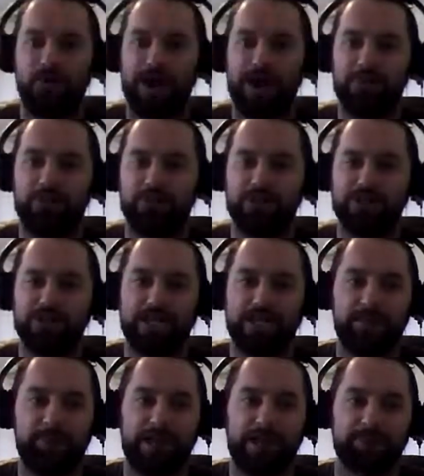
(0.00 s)
Rob, and really,
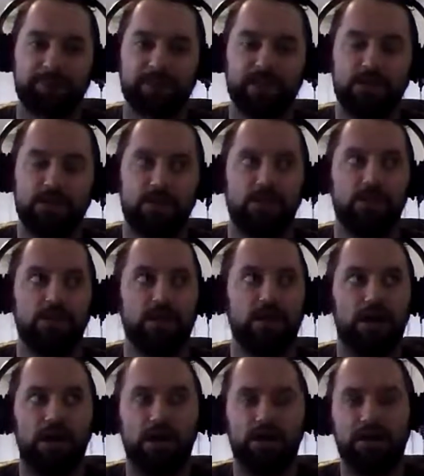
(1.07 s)
I mean,
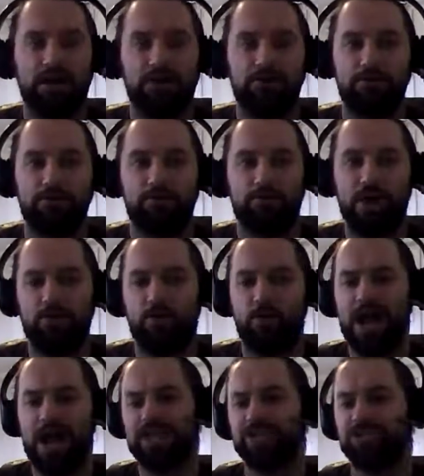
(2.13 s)

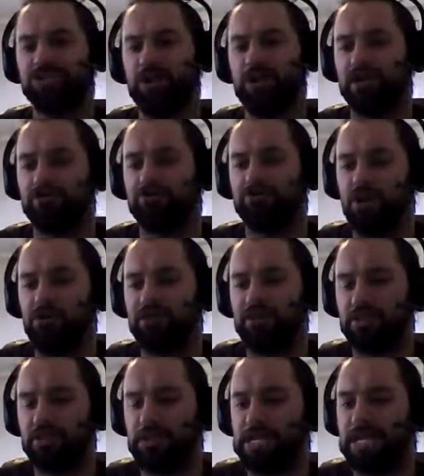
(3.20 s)
why did you get involved in
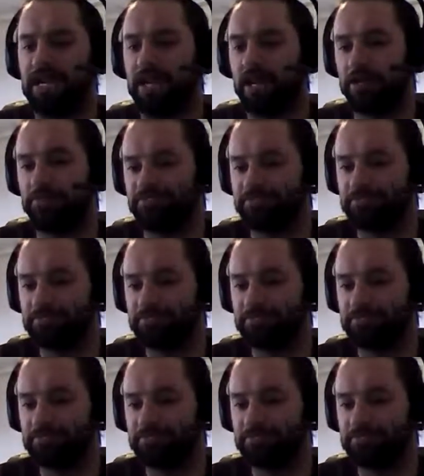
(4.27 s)
the beginning?